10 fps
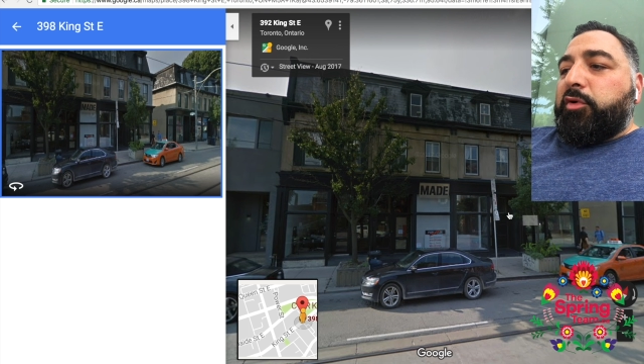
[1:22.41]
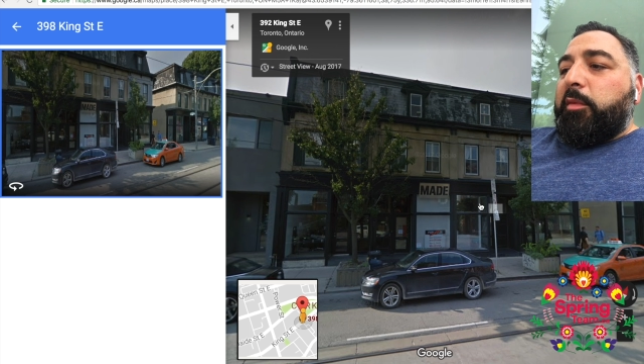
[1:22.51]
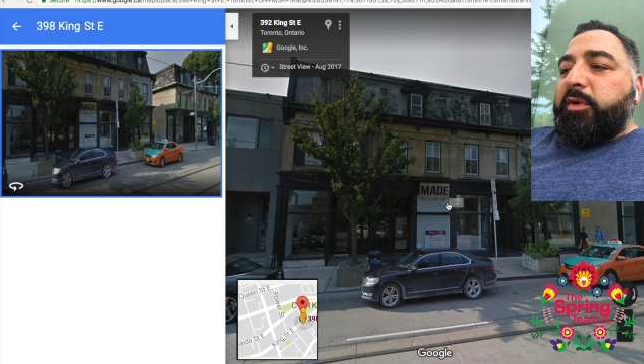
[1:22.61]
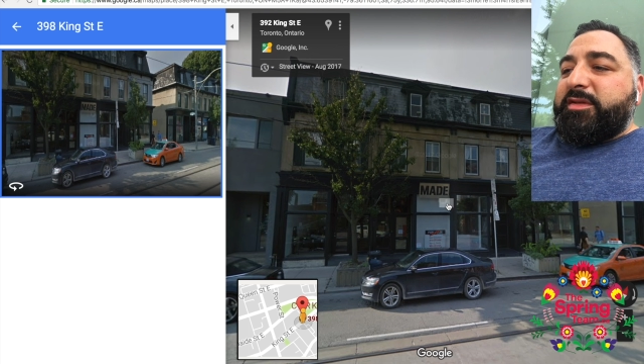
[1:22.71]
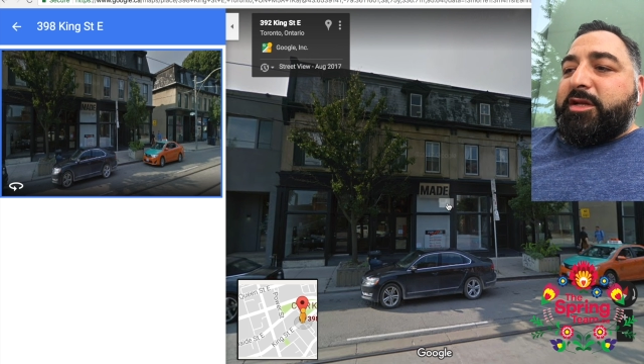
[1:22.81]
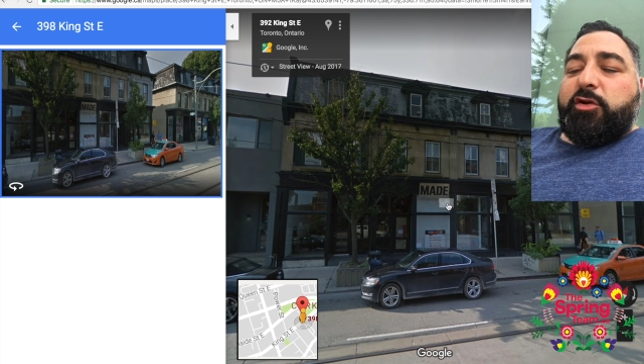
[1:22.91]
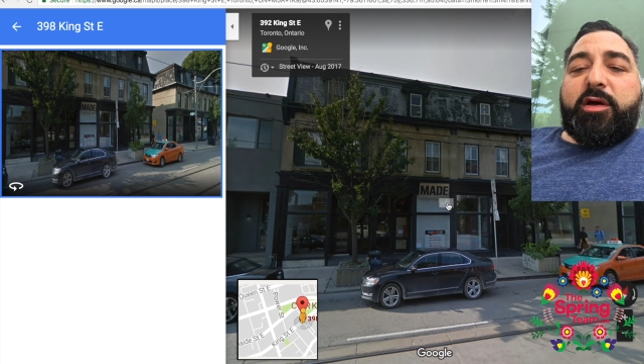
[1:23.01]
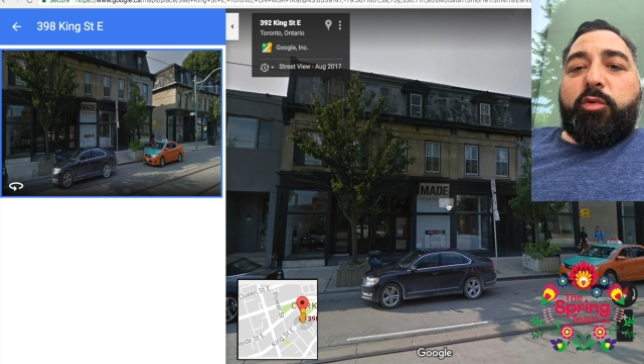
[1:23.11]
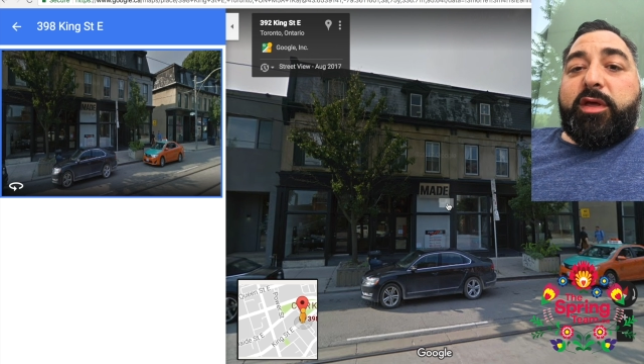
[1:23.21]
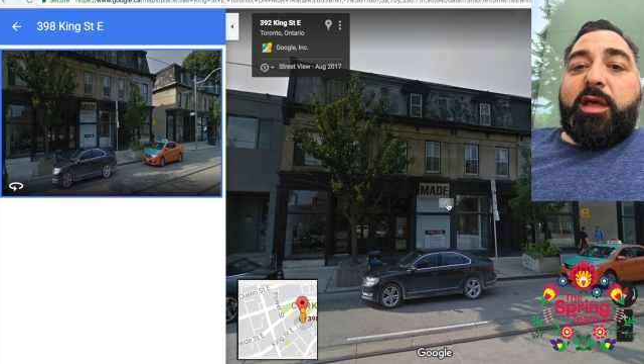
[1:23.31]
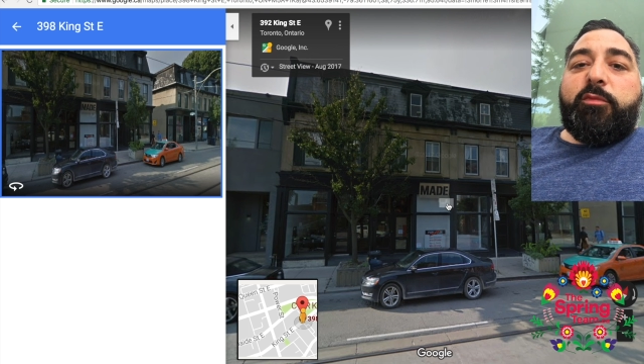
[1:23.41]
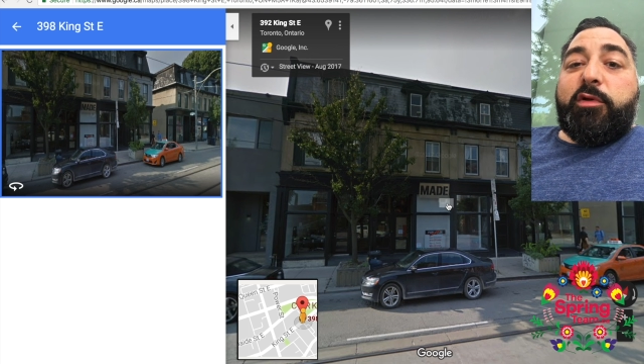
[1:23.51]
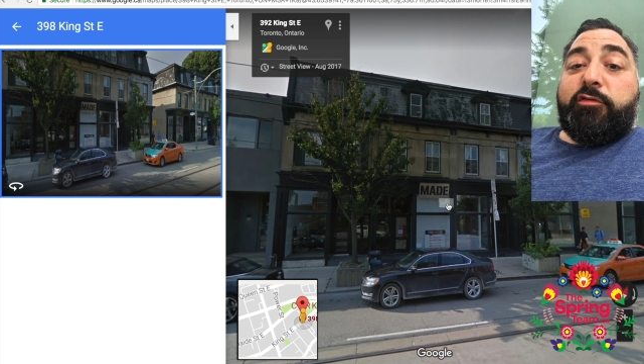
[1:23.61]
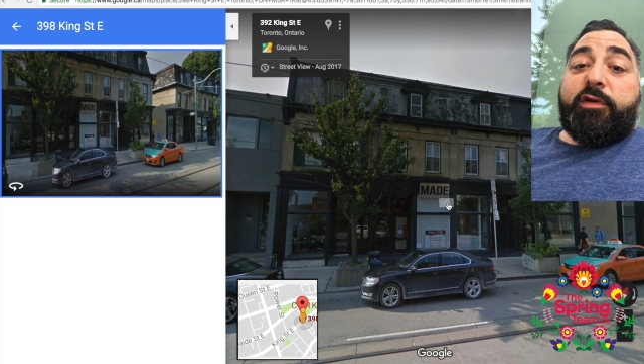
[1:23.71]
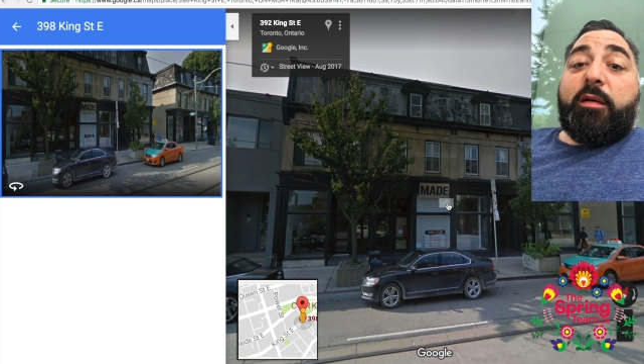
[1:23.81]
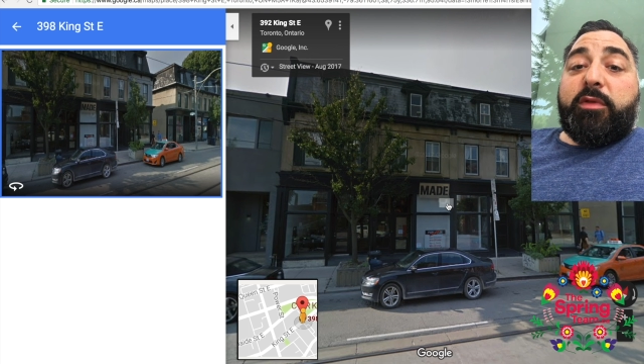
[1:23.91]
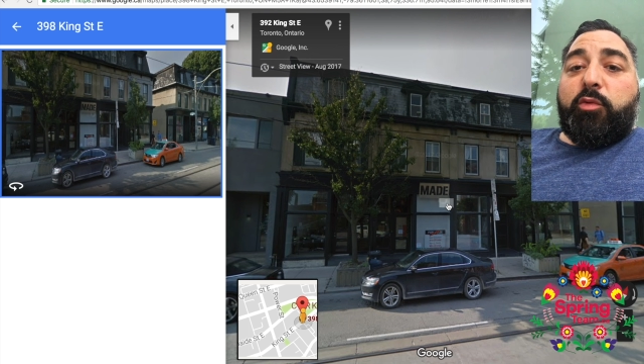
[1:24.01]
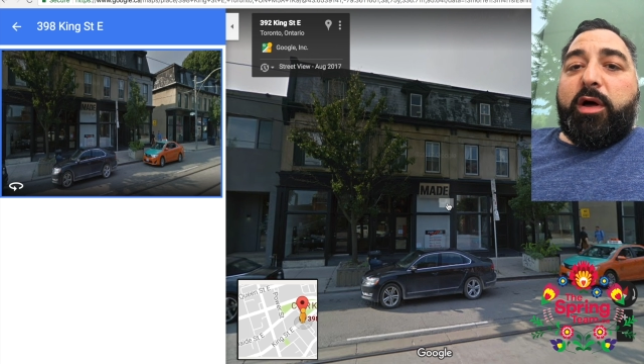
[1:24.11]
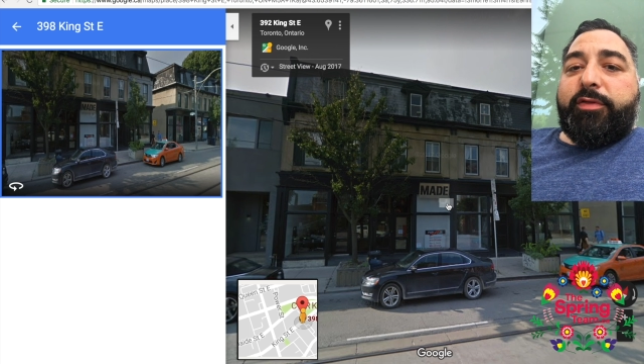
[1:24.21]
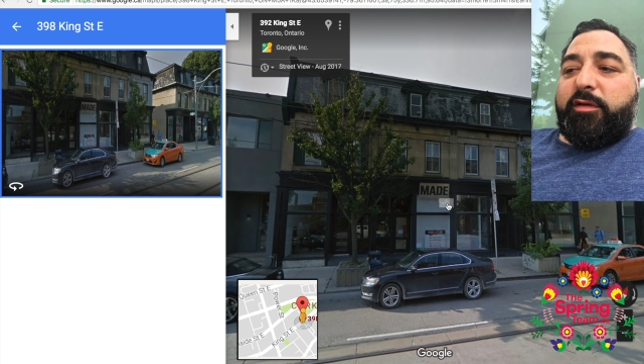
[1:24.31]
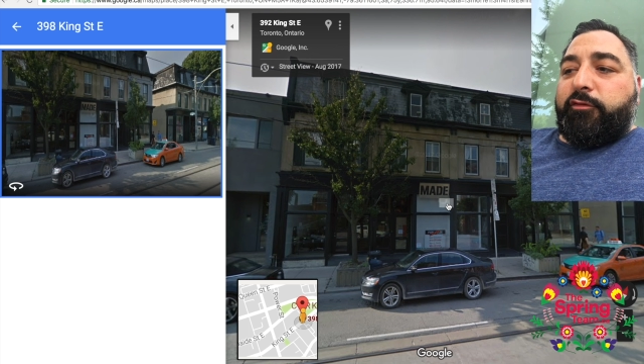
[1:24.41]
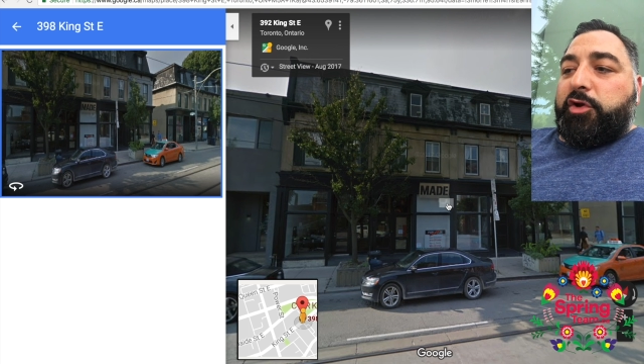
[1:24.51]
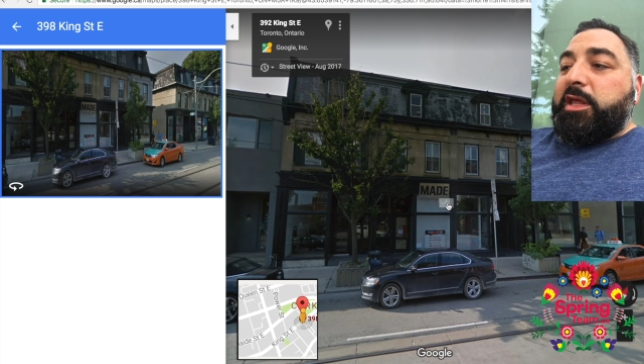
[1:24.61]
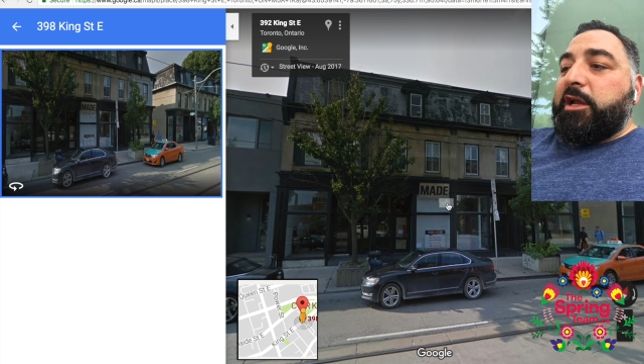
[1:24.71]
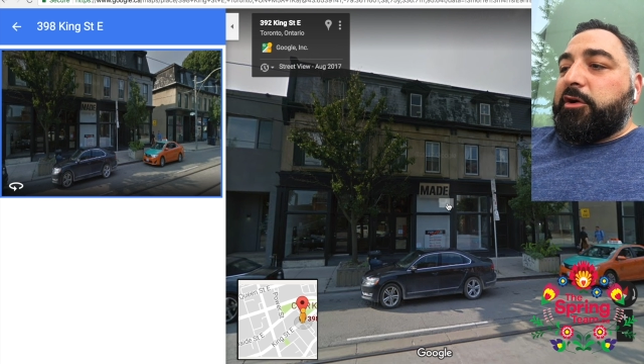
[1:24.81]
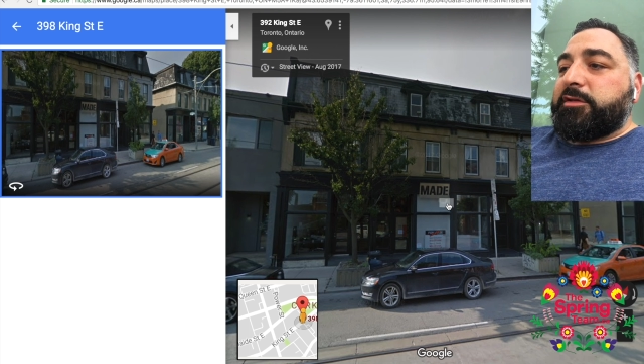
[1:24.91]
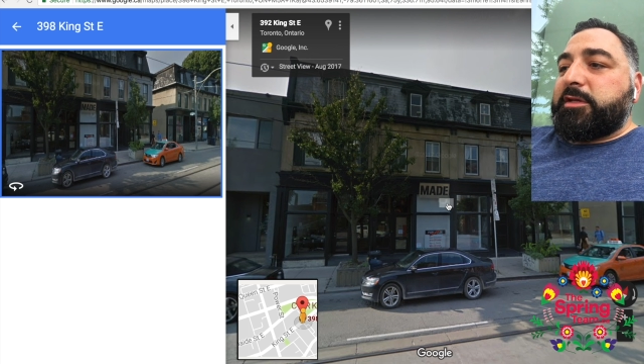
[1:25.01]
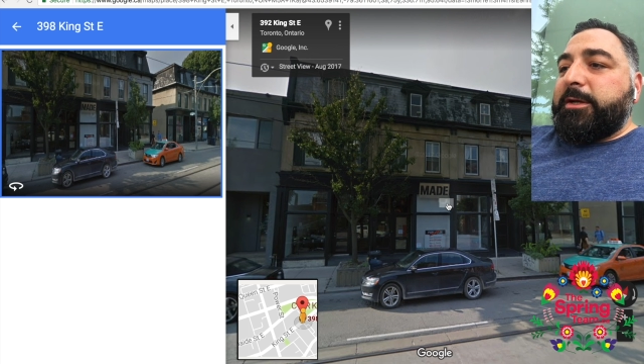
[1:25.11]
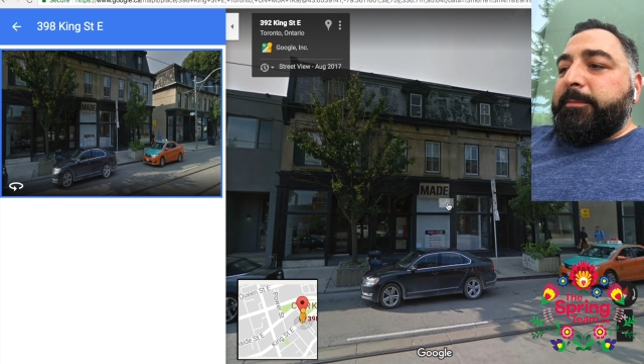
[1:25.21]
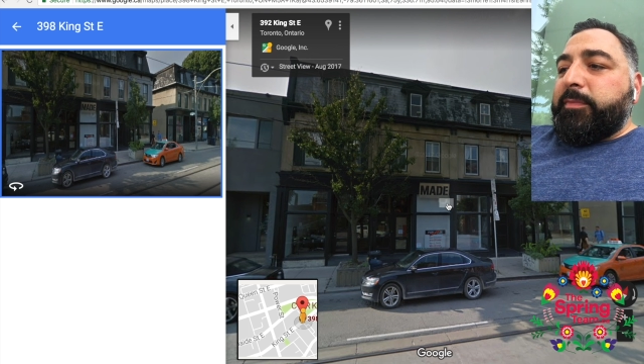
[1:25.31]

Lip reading: Properties here that will keep your family wealthy for years.